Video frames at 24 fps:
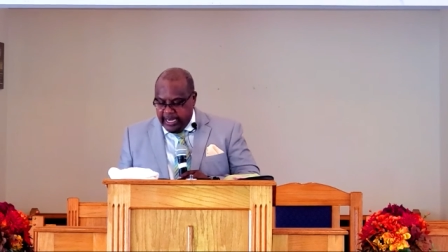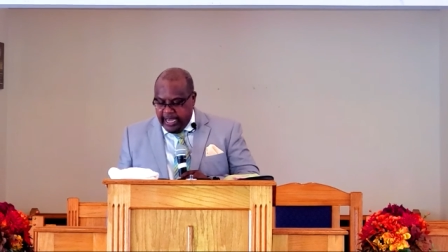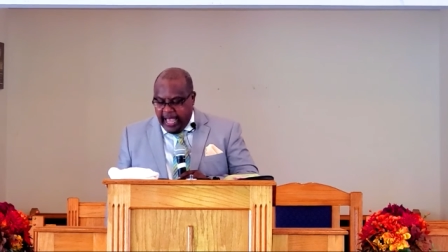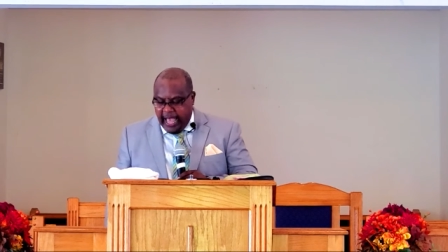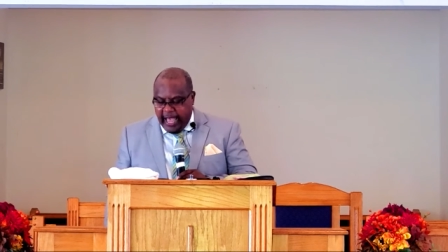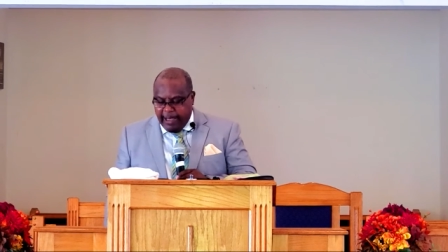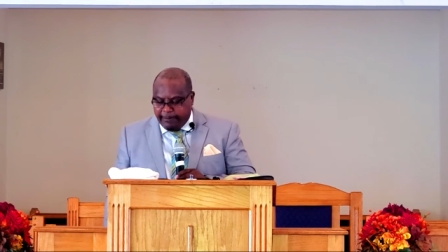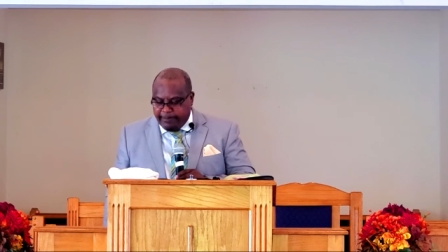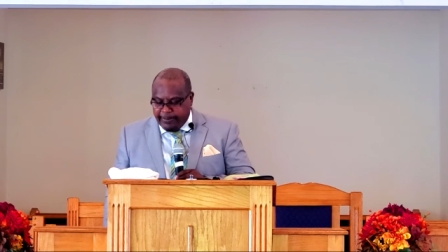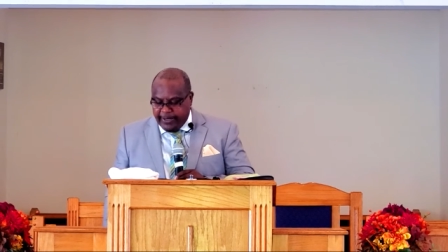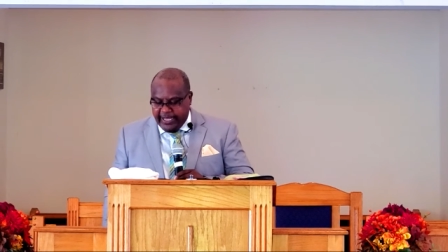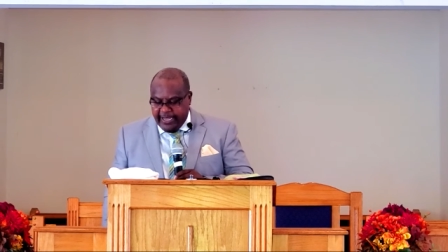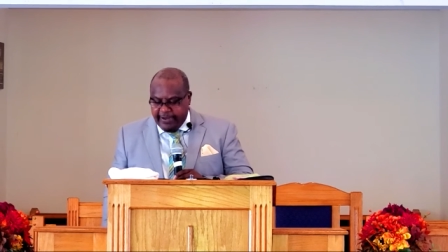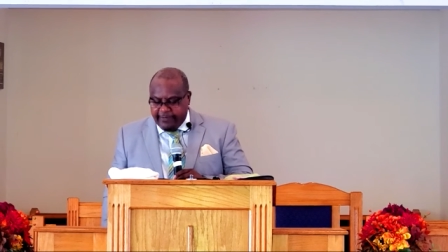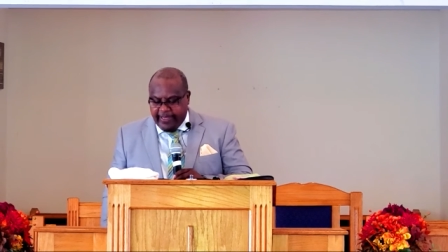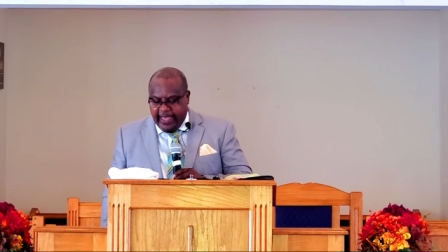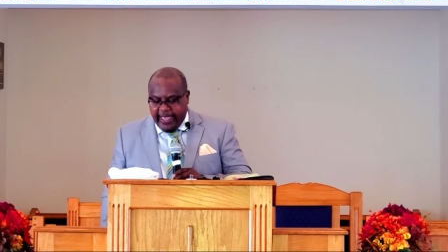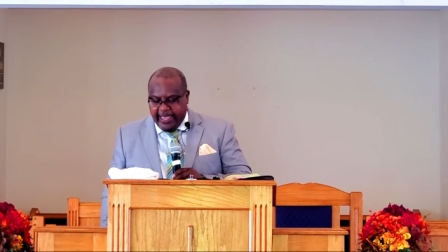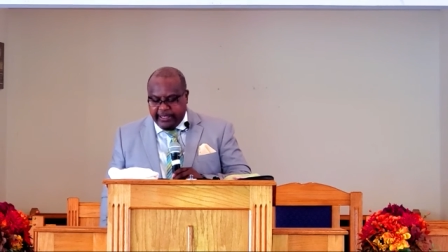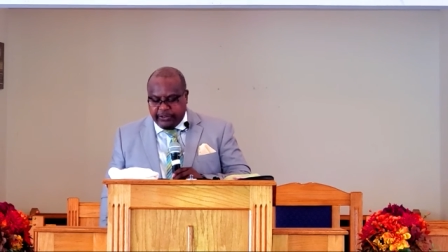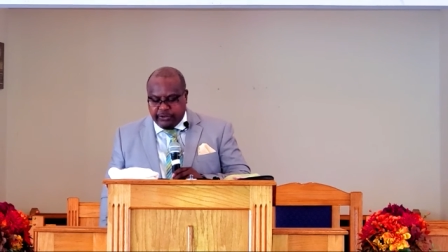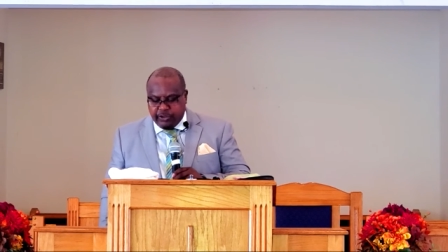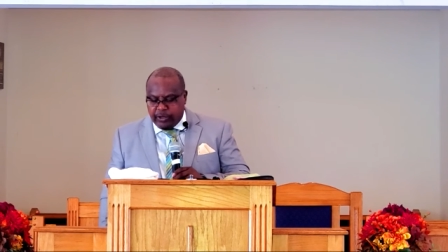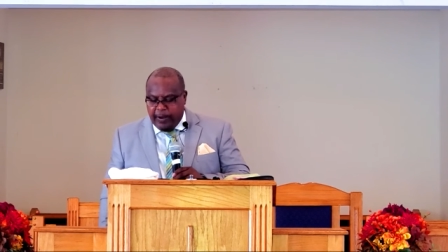I believe
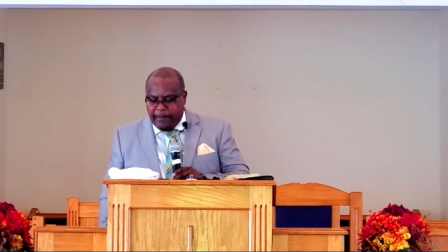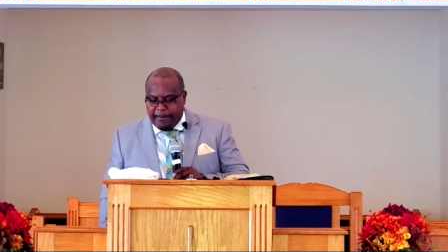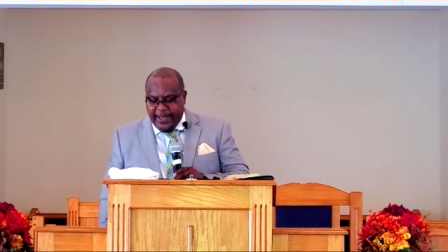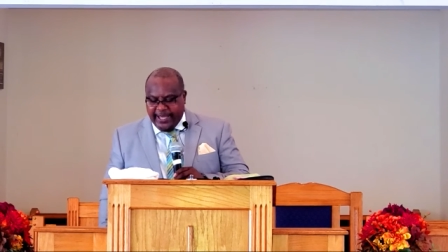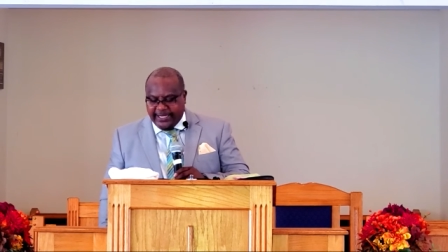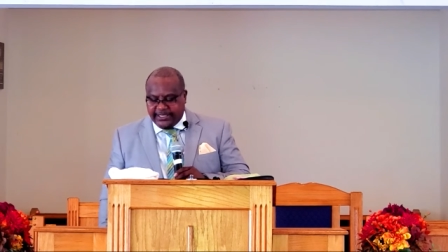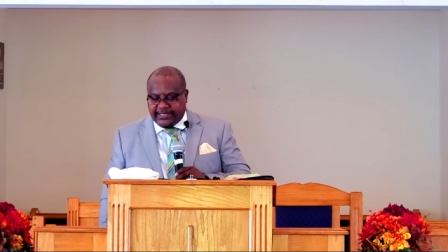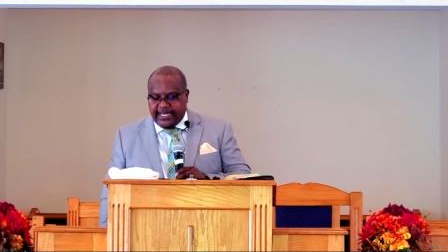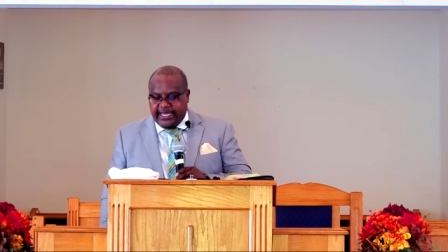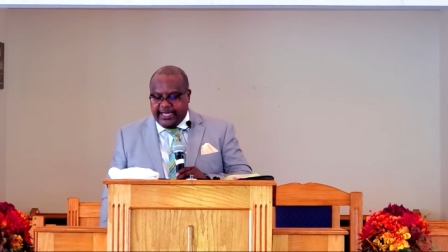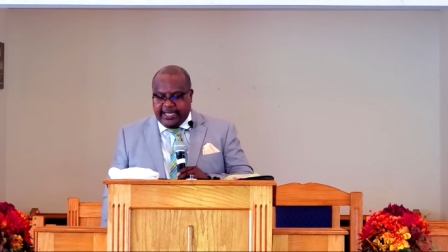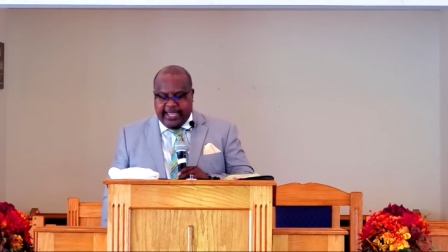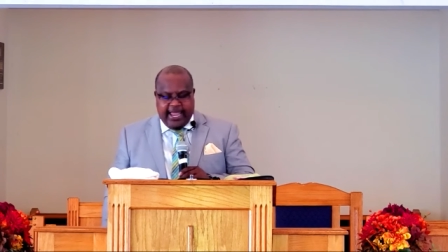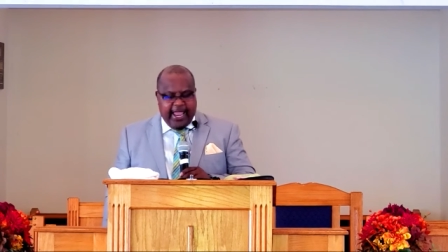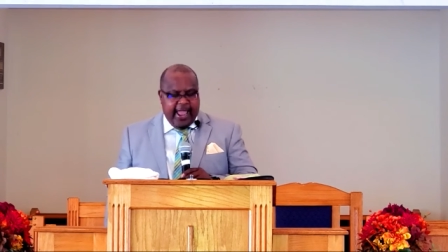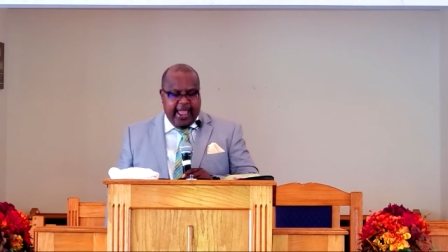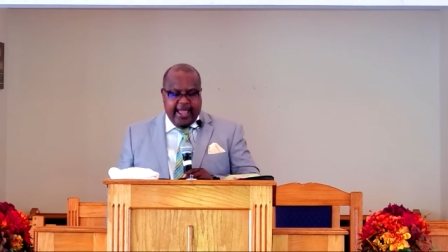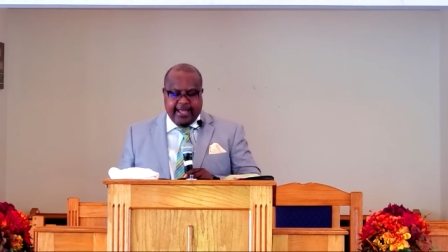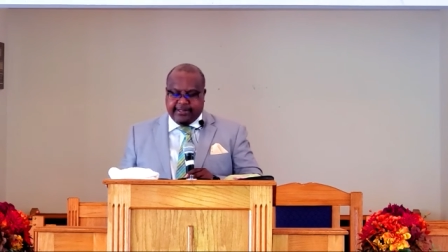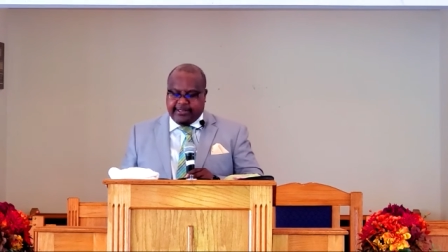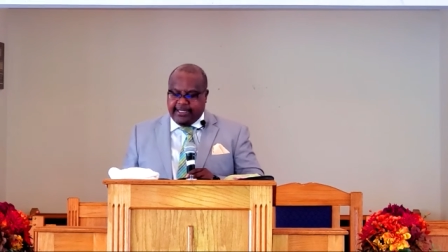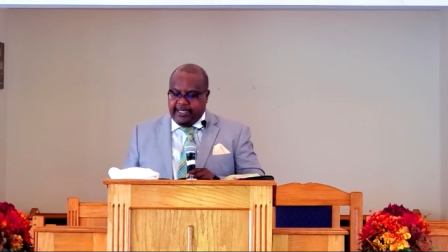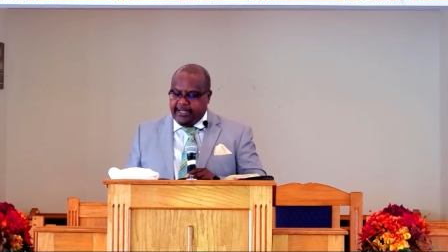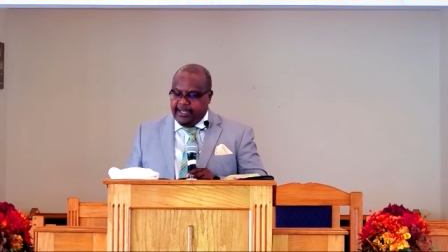they do the best they
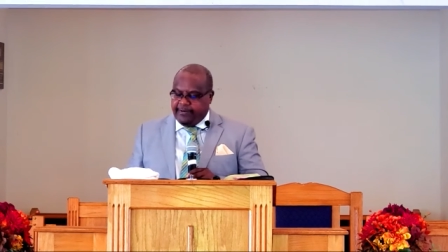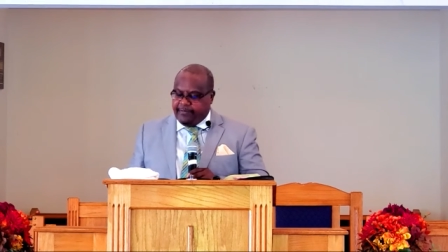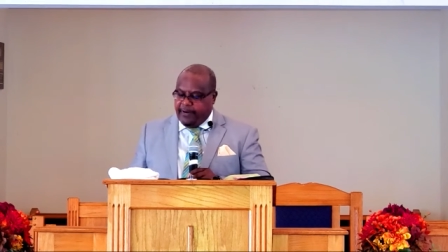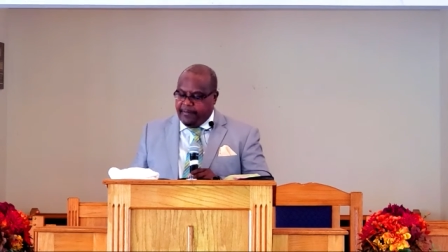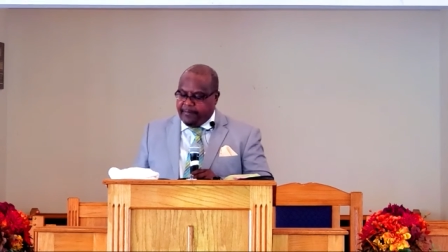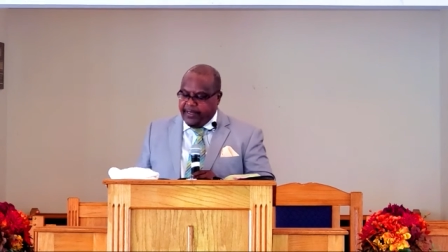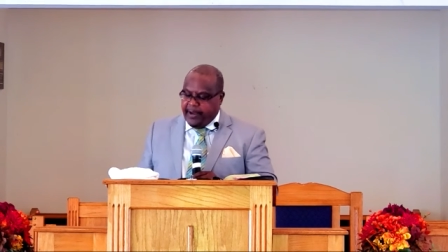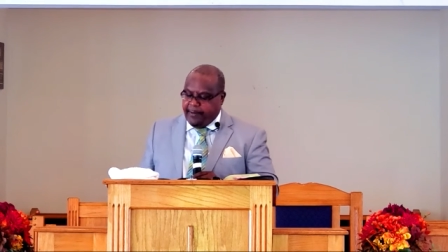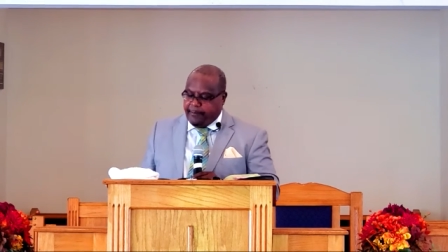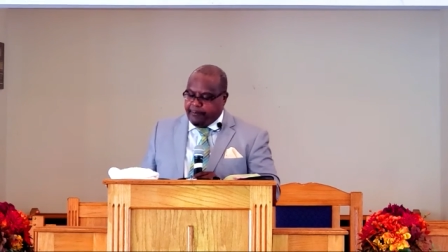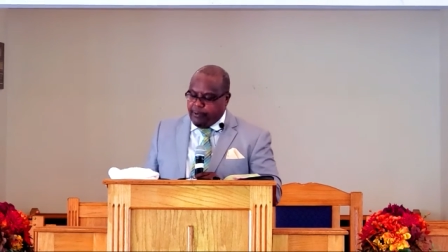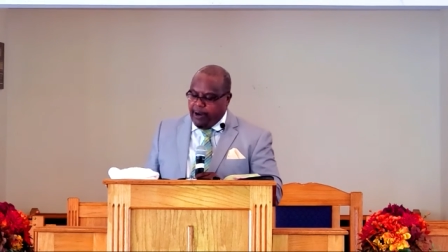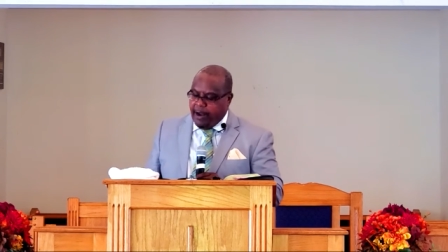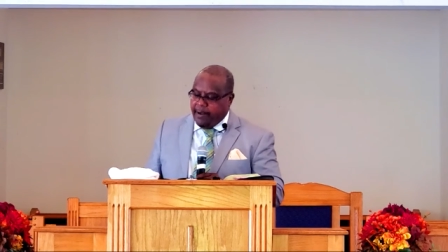can to live up their